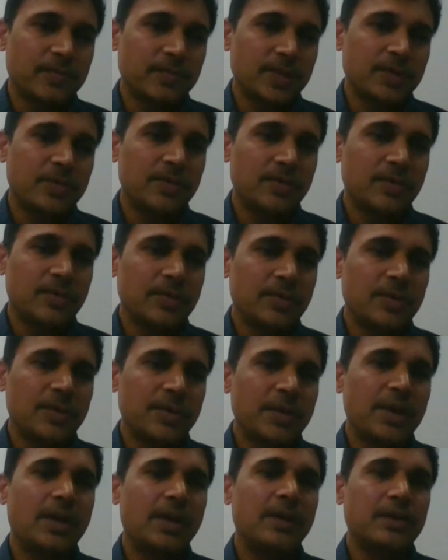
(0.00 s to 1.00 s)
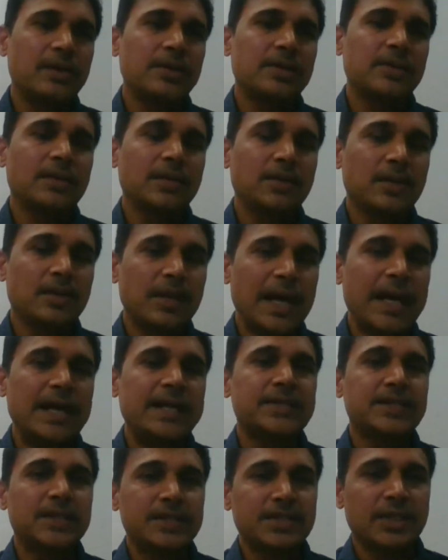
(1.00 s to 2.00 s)
So here
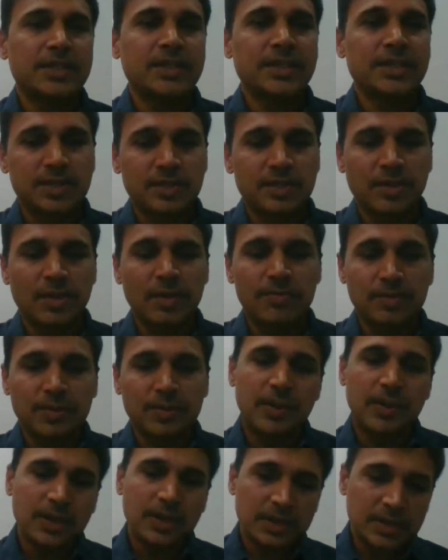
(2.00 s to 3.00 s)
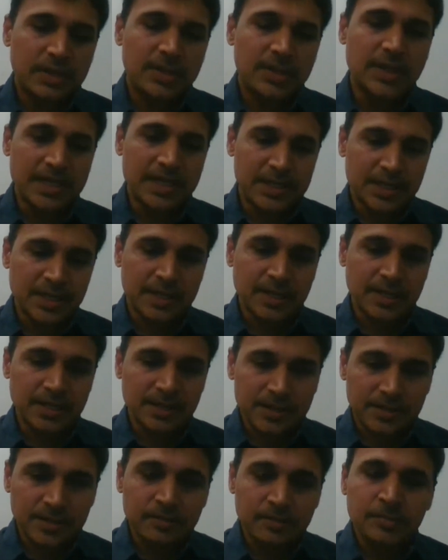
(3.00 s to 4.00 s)
lies the success of the
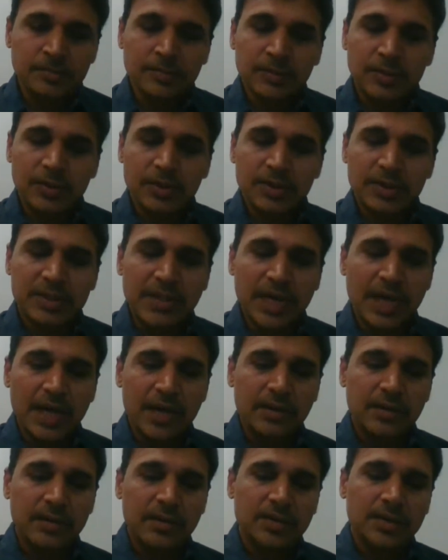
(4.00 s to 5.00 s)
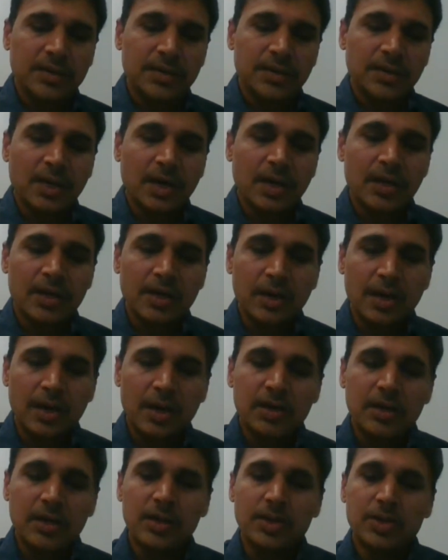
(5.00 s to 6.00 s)
translators. So these are the
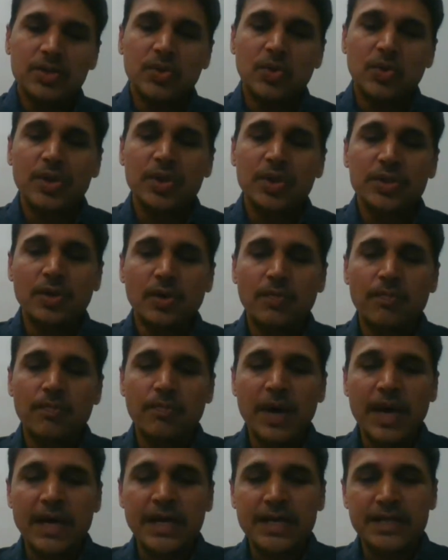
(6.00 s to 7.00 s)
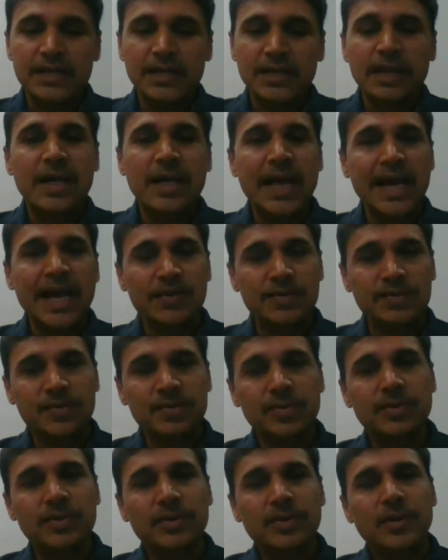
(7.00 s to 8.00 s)
unheard stories of partition
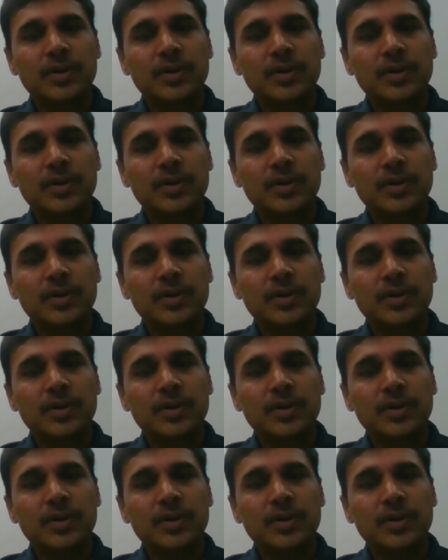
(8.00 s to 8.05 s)
lives.